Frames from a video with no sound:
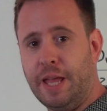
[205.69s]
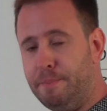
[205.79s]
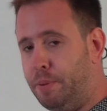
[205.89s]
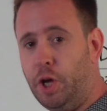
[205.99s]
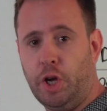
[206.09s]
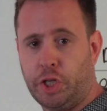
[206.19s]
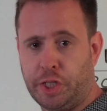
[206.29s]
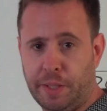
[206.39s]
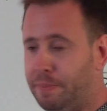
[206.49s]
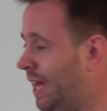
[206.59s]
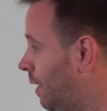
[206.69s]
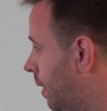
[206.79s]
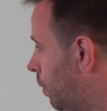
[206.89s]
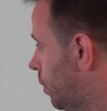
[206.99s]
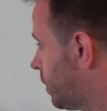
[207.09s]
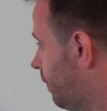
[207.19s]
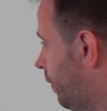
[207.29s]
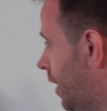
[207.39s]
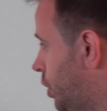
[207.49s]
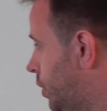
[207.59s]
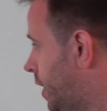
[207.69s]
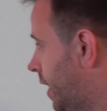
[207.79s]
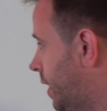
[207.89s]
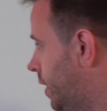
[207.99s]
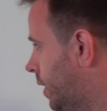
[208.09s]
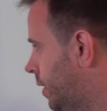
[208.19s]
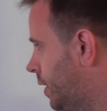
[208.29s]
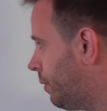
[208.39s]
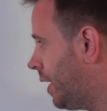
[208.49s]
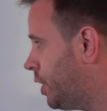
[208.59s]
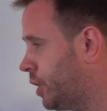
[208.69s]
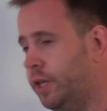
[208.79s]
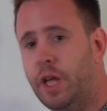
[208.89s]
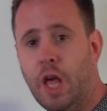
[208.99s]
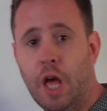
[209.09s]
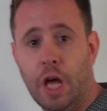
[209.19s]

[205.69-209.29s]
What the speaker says: in purchasing power, once inflation's taken into consideration,